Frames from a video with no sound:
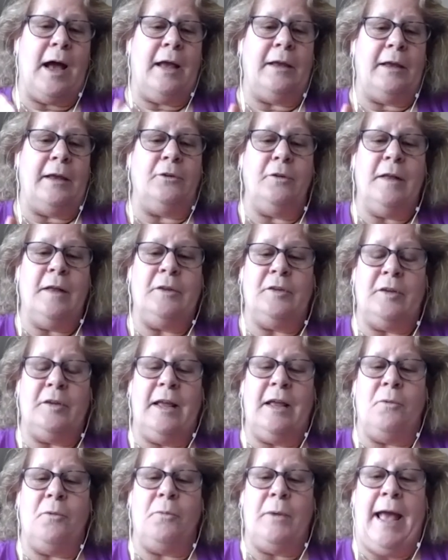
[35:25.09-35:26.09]

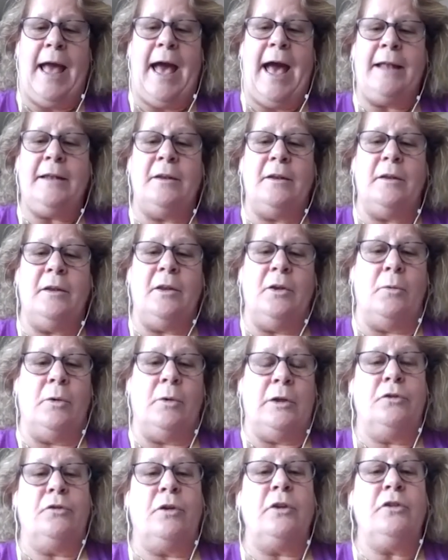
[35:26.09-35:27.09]
2008, we hadn't,
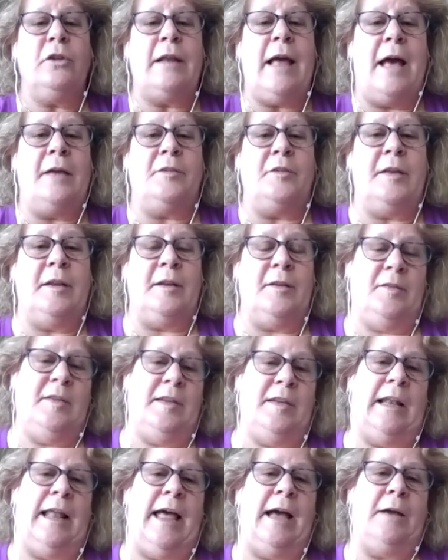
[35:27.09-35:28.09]
construction has a tendency
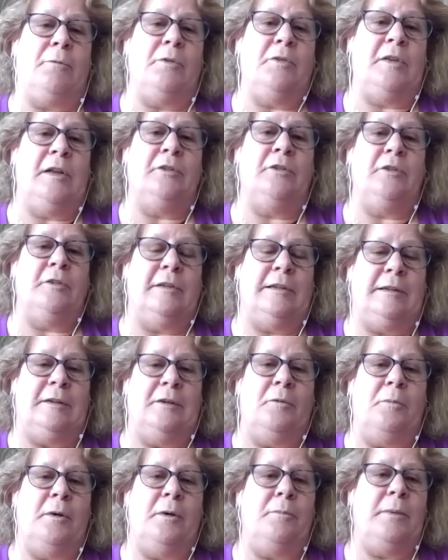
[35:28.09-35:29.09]
to lag recessions a
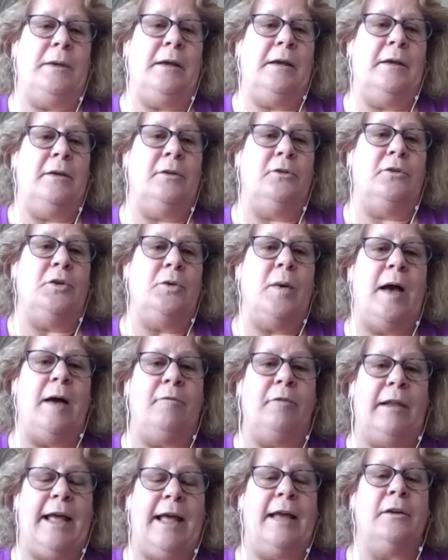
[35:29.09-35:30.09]
little bit, because you
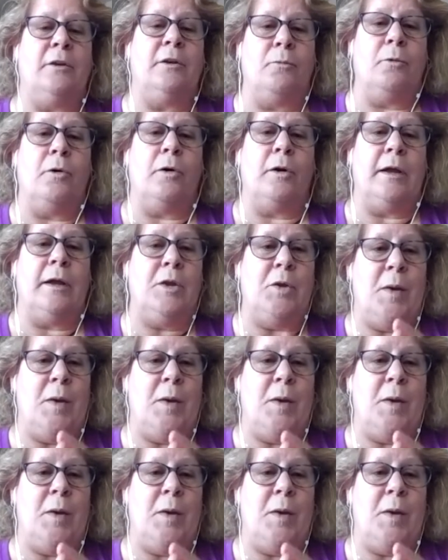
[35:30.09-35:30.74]
have landed work and you